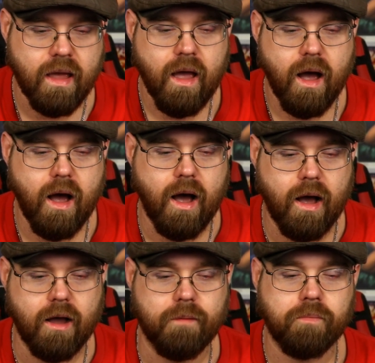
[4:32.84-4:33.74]

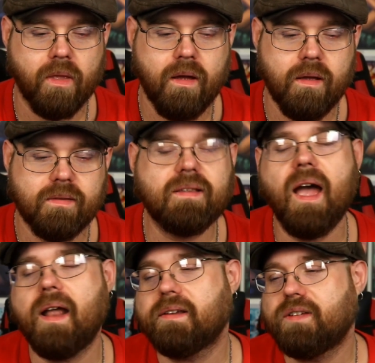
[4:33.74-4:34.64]
um, this
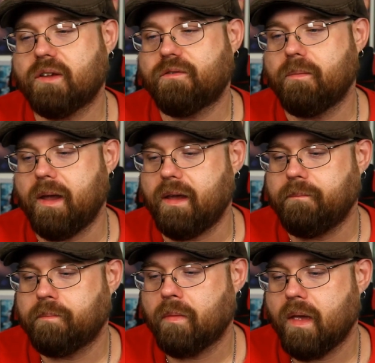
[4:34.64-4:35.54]
kind of sucks for me.
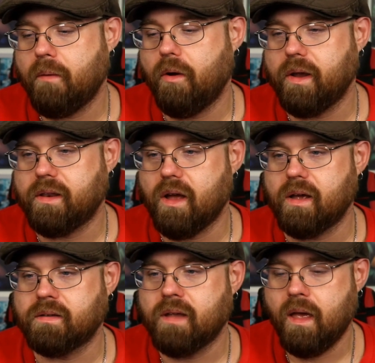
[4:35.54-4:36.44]
It really
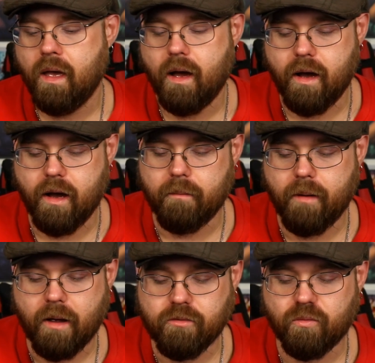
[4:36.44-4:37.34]
does. Um,
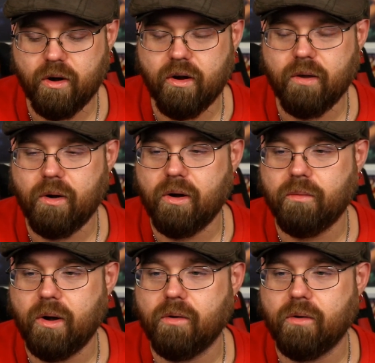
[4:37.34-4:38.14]
I was really, really, really,